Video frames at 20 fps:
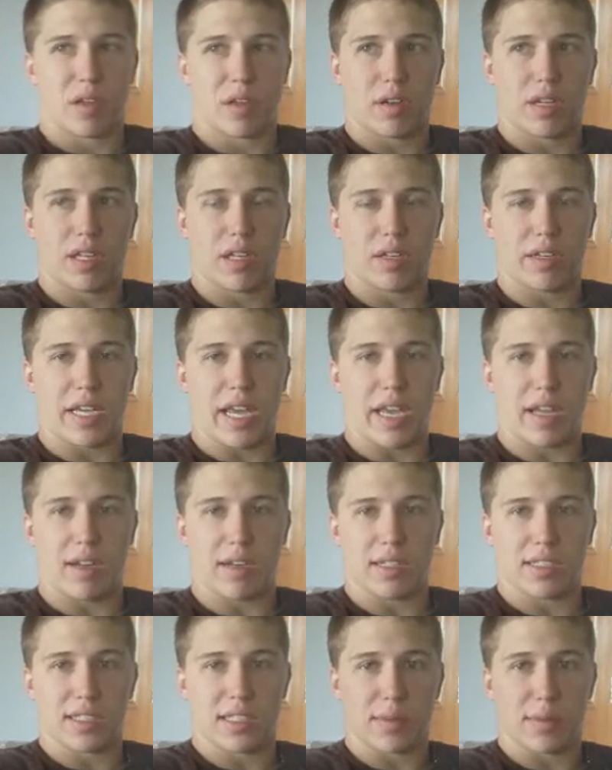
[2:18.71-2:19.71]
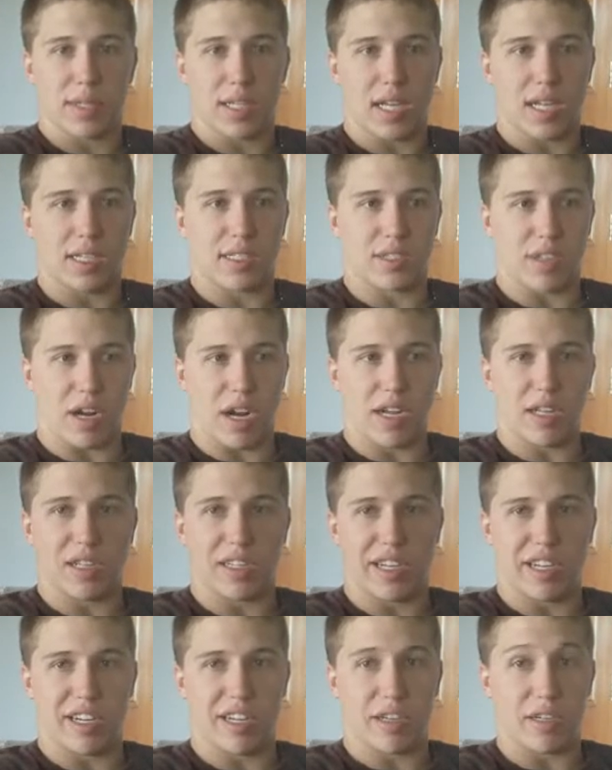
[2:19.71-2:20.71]
learning your gainer. It's gonna be a lot of
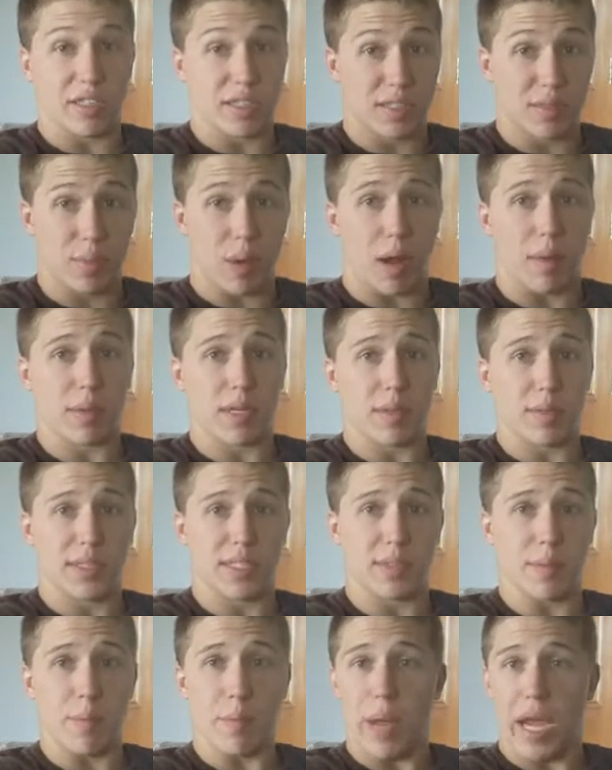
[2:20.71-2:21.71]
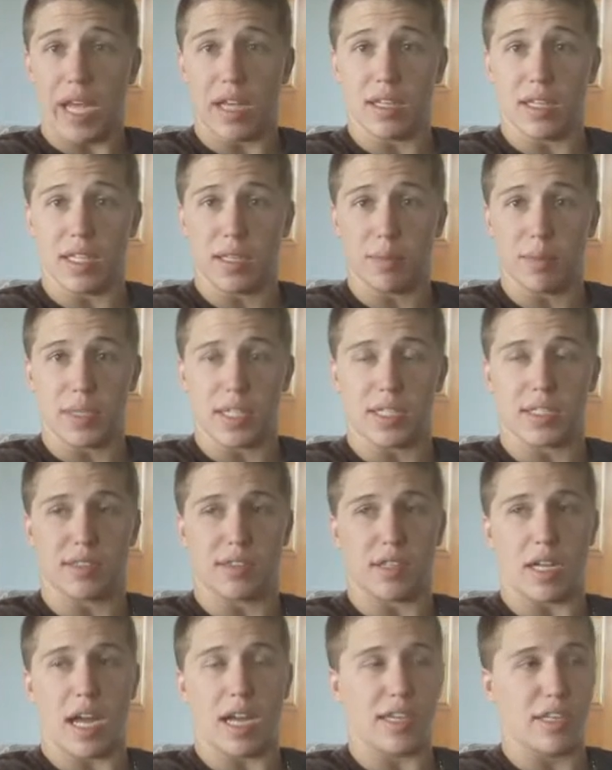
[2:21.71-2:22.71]
trial and error. It's probably gonna be some bailing
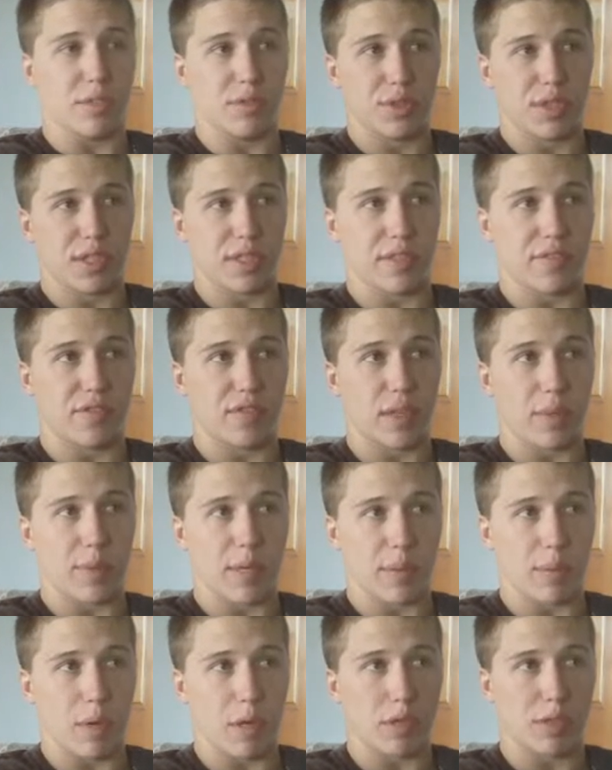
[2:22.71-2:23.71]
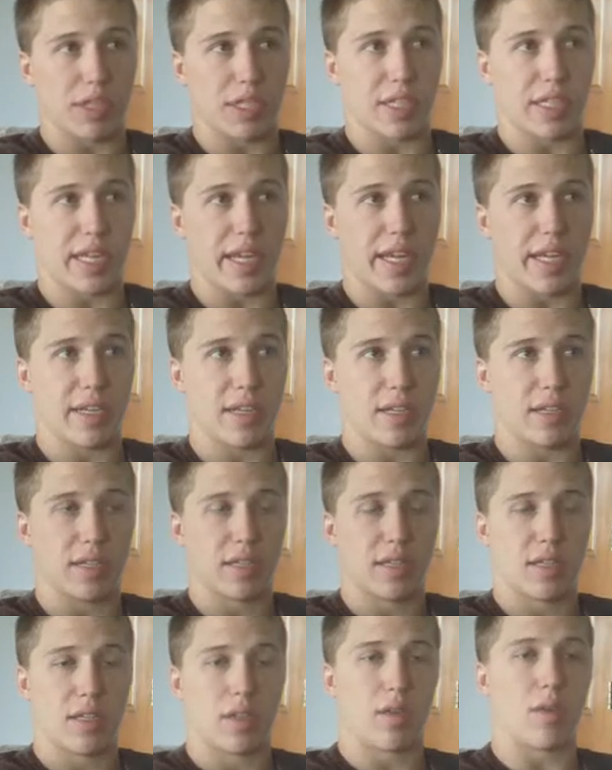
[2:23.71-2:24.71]
because you're not used to the flipping motion
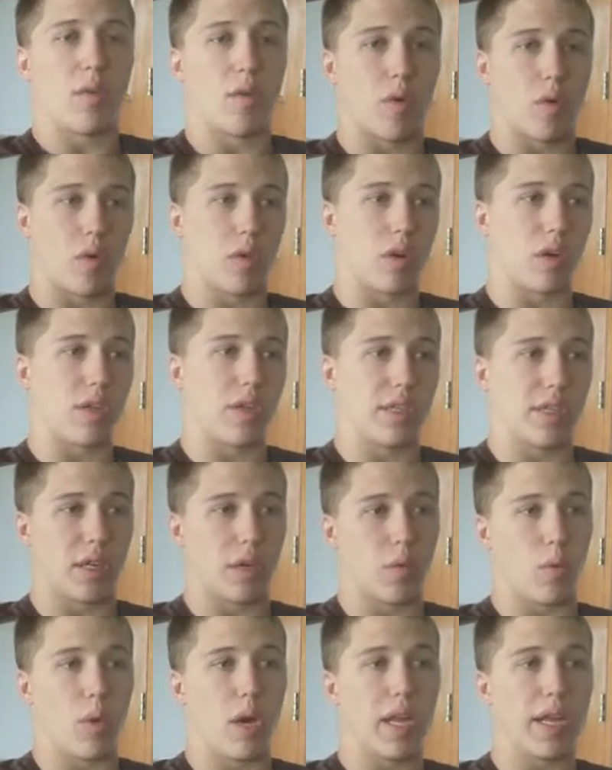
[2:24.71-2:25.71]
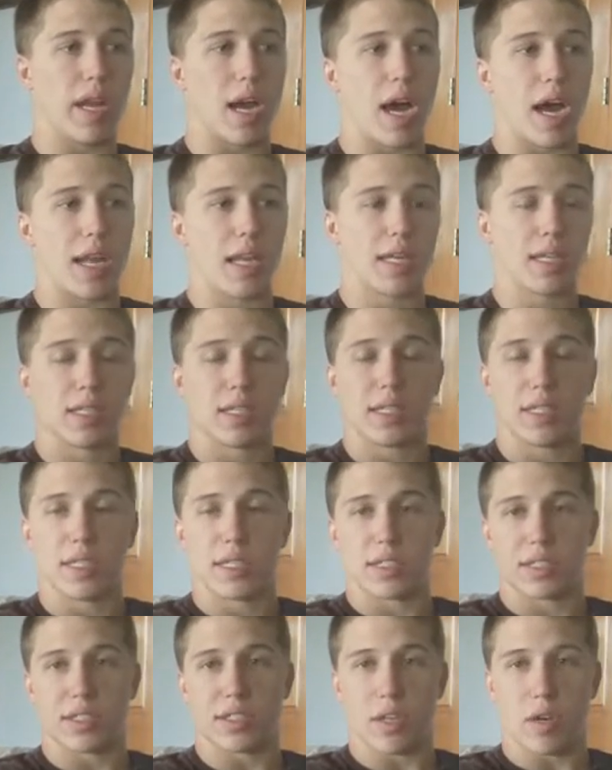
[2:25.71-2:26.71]
yet, or whatnot.
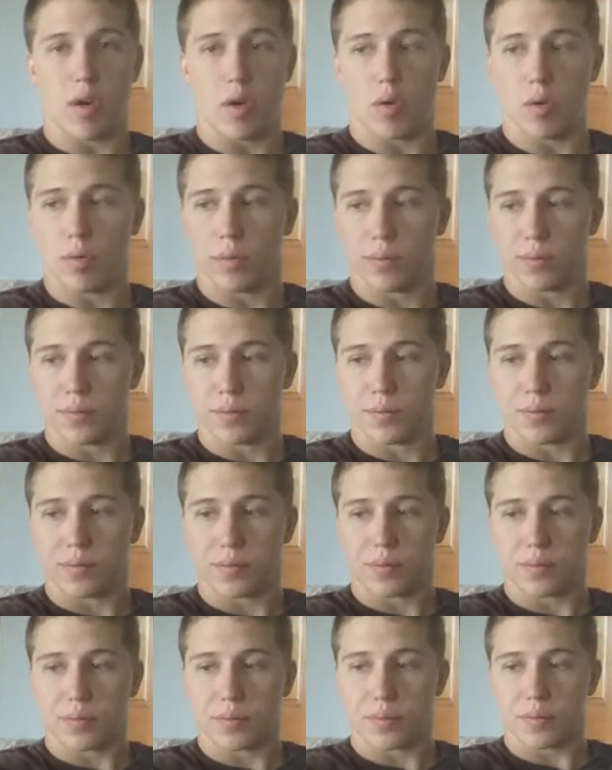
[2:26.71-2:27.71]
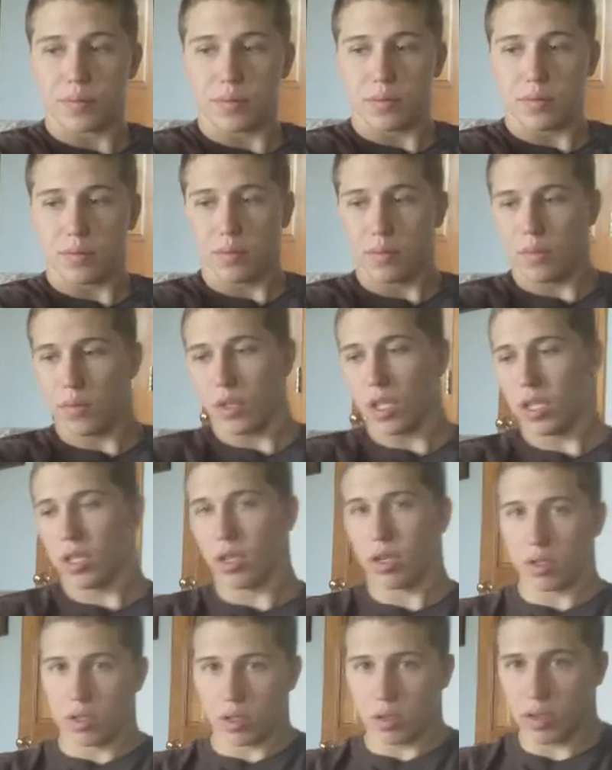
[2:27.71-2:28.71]
So
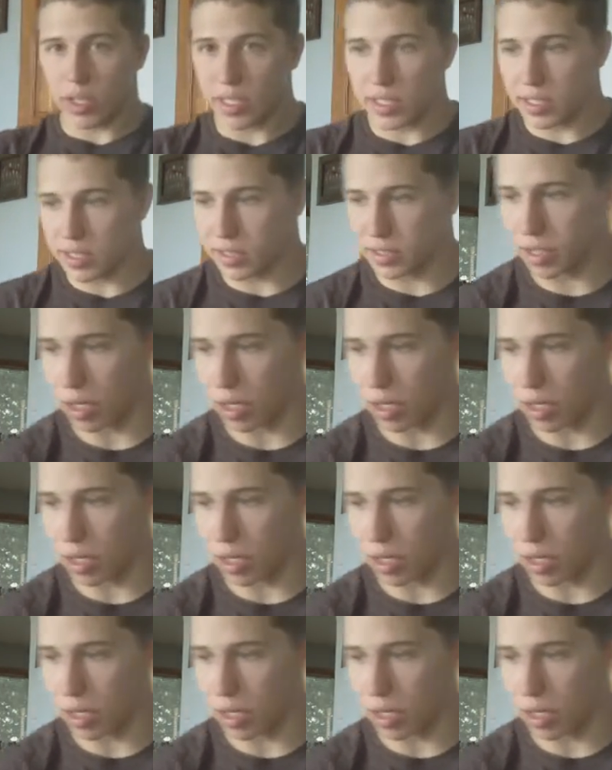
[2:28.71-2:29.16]
don't get